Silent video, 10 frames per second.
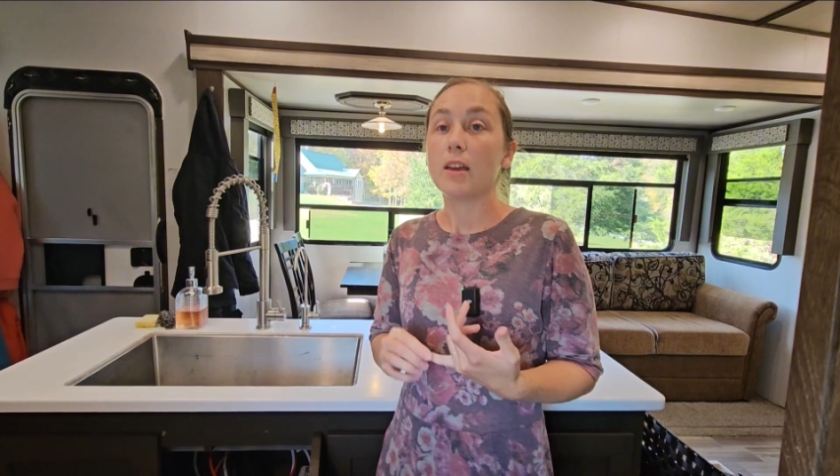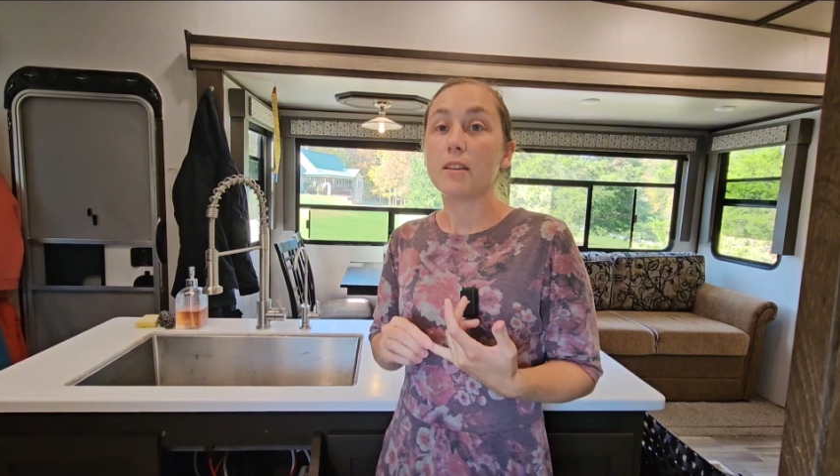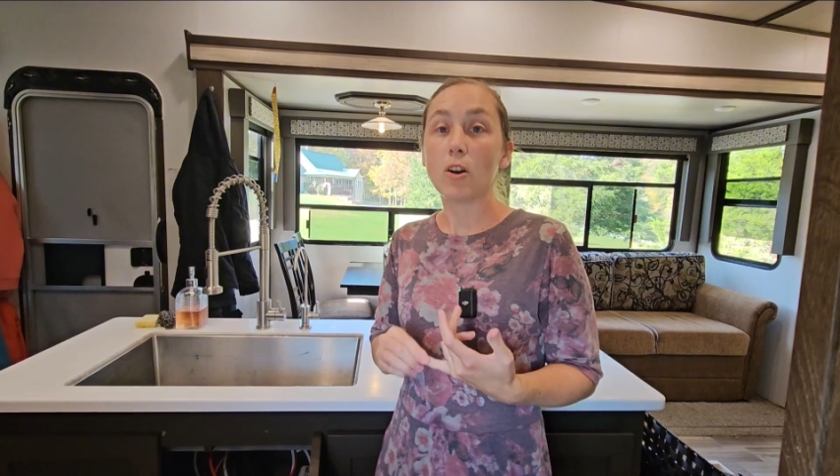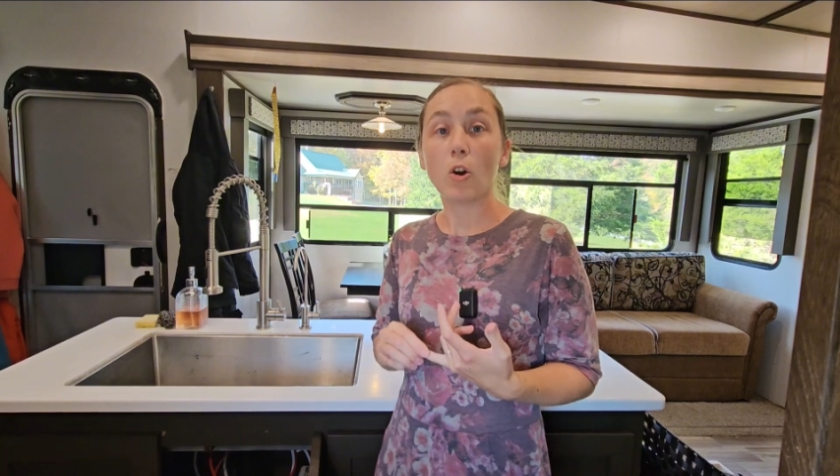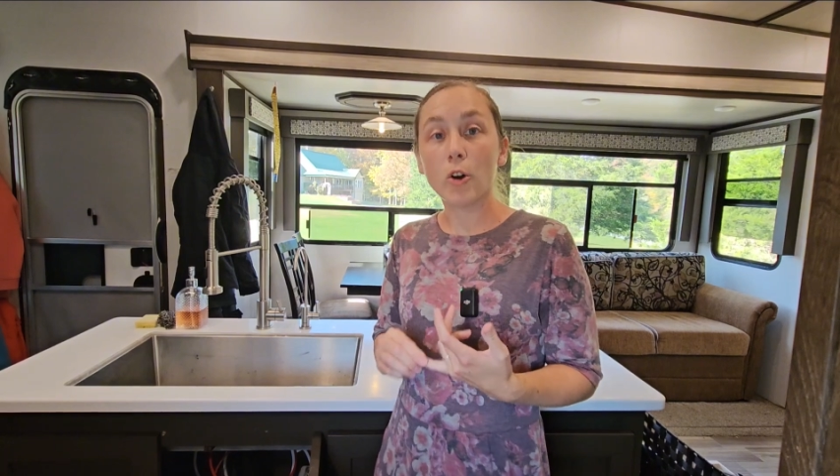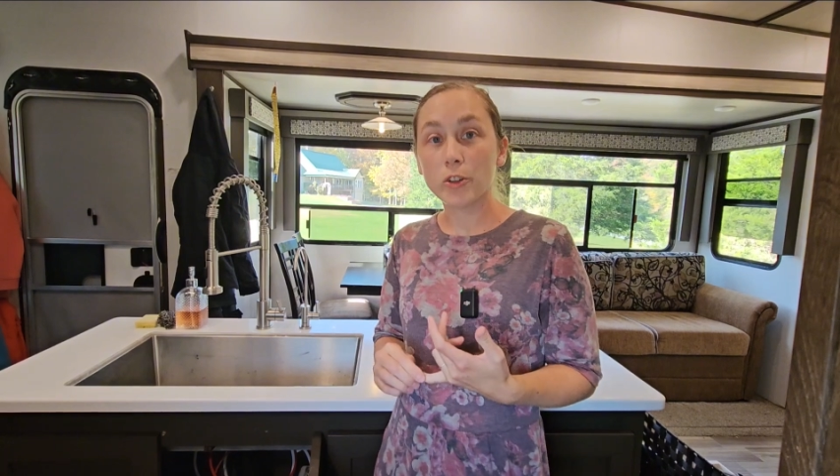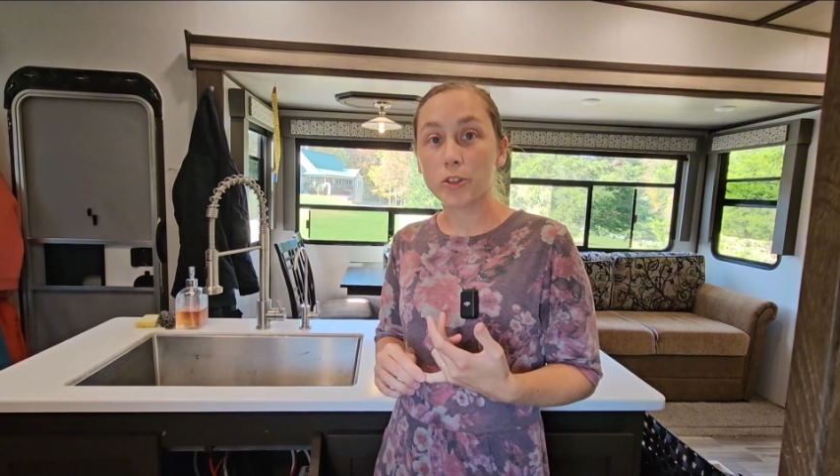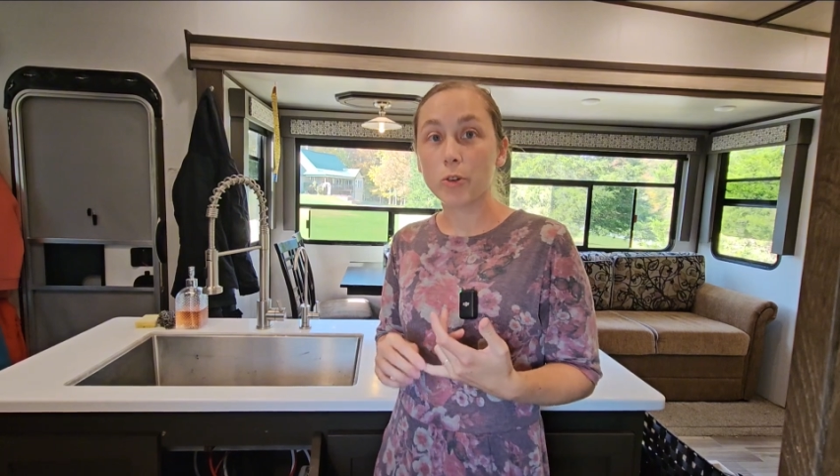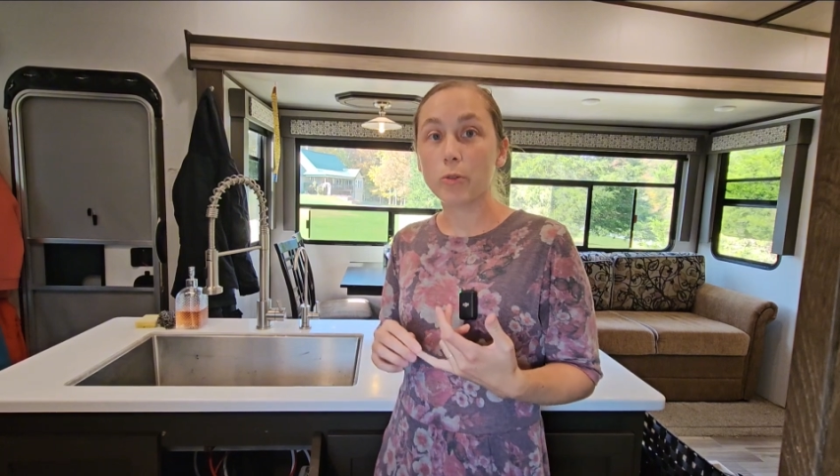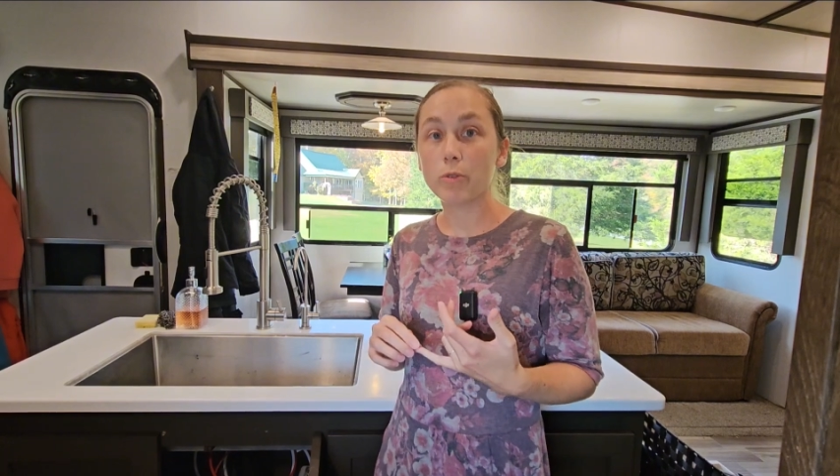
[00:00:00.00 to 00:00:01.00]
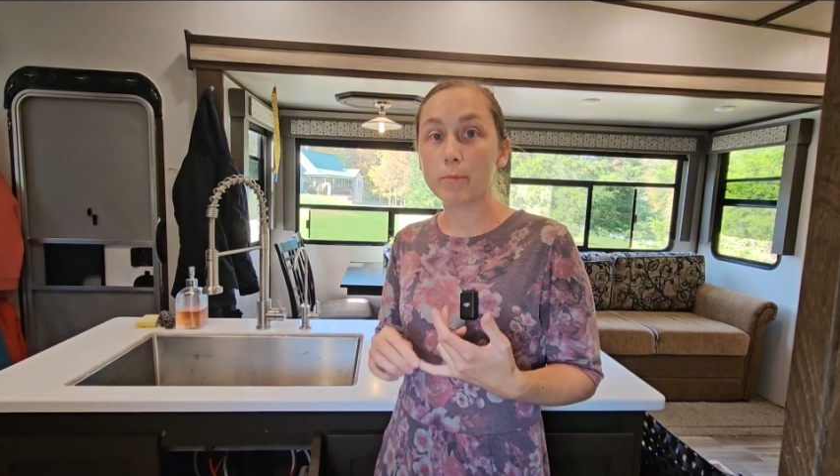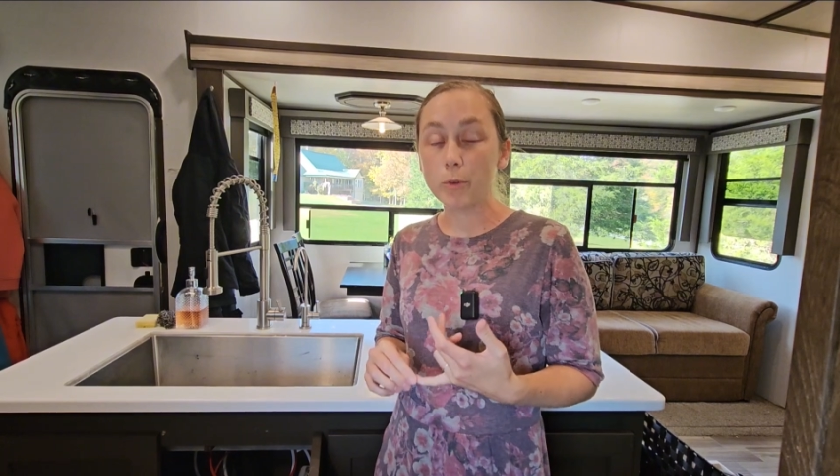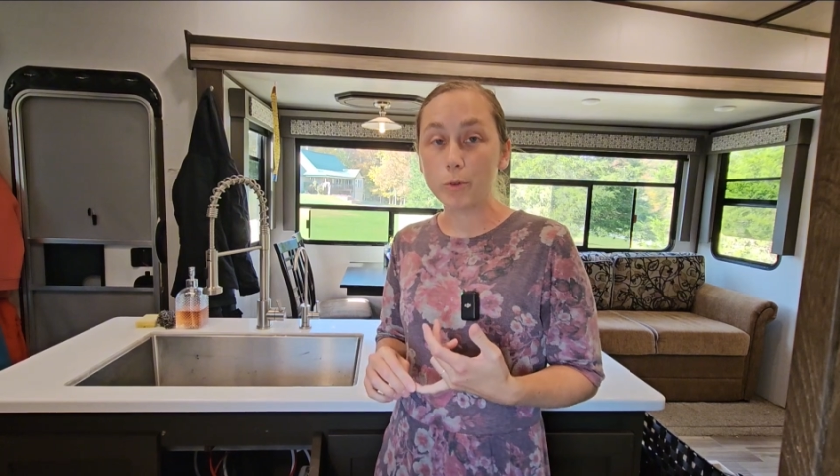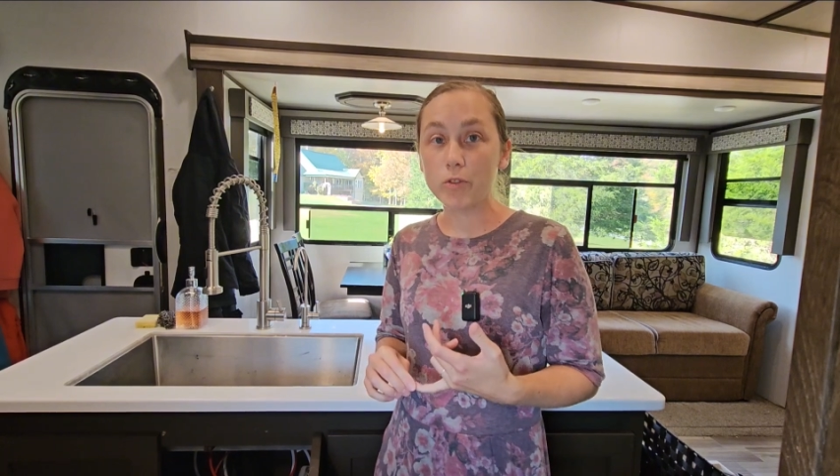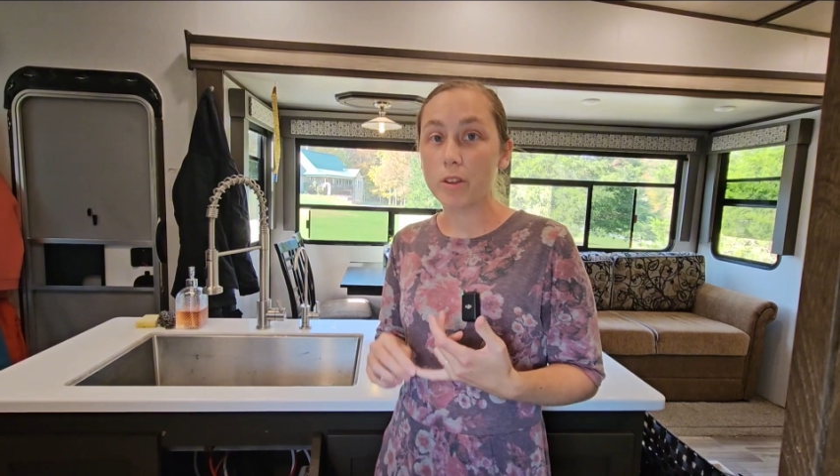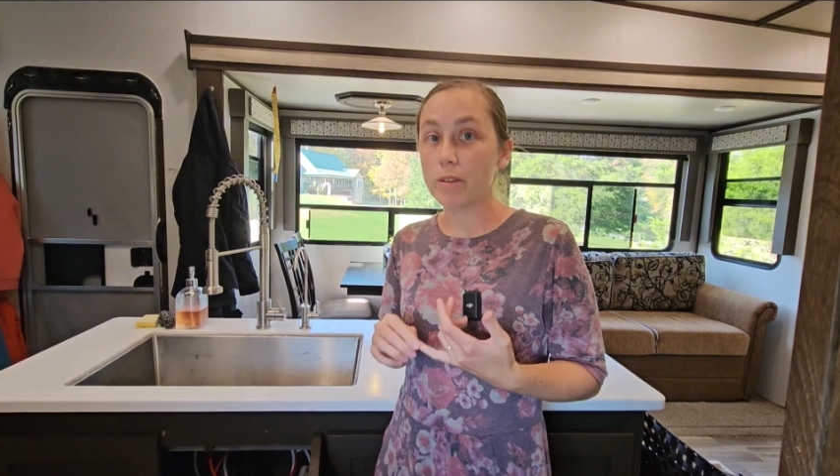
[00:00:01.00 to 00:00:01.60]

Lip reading: it also removes the